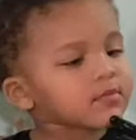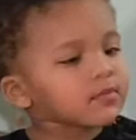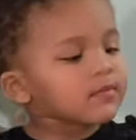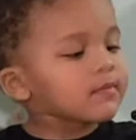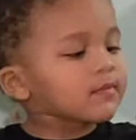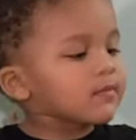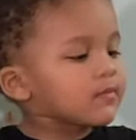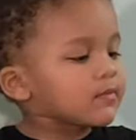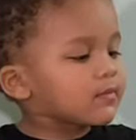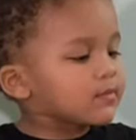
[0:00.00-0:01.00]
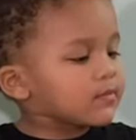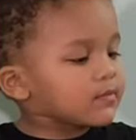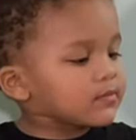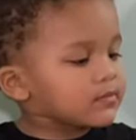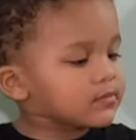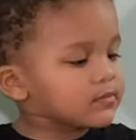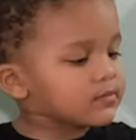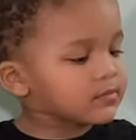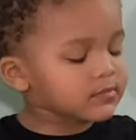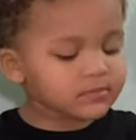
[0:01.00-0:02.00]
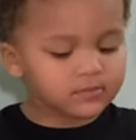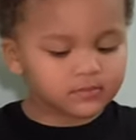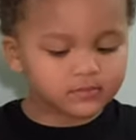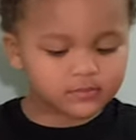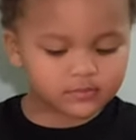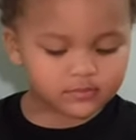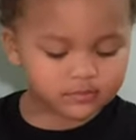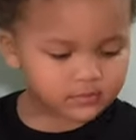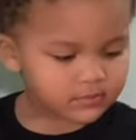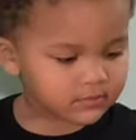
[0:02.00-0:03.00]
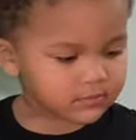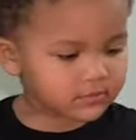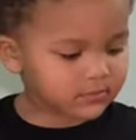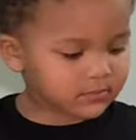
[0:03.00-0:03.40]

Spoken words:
This person isn't speaking.